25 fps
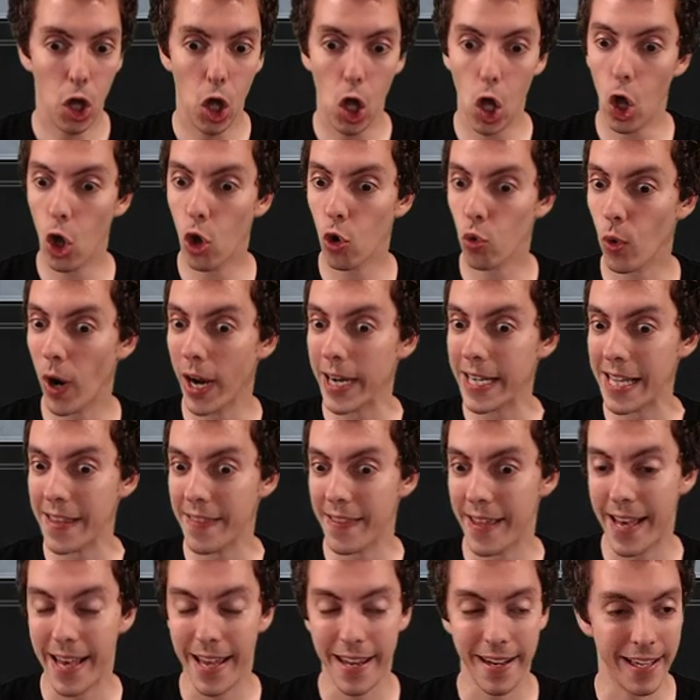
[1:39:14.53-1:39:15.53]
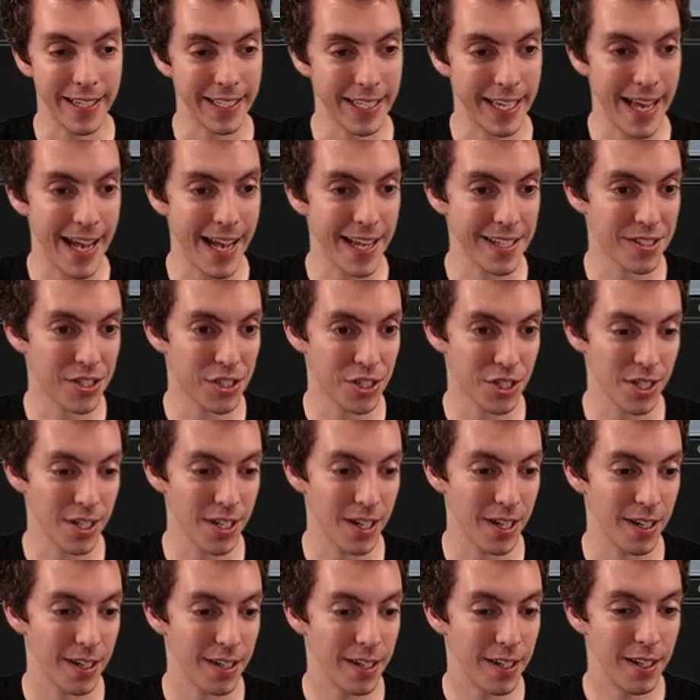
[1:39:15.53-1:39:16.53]
Alrighty then, I guess,
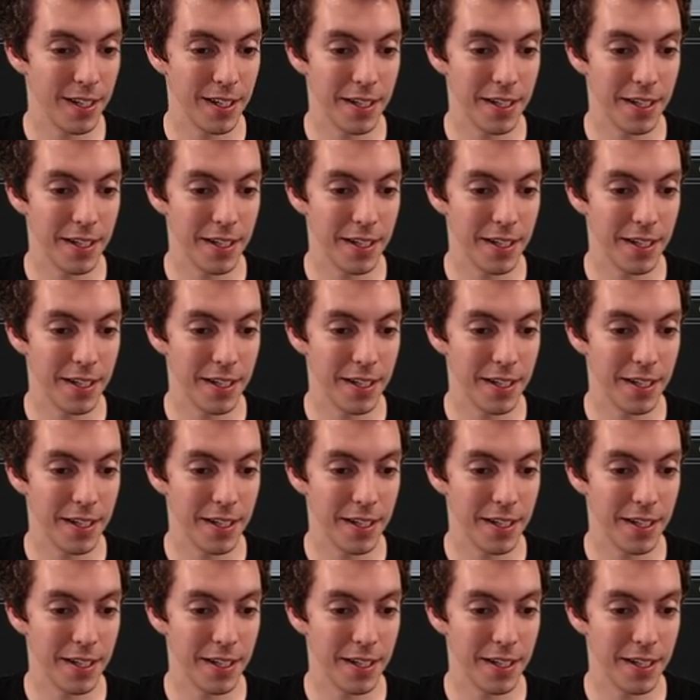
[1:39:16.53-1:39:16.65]
sure.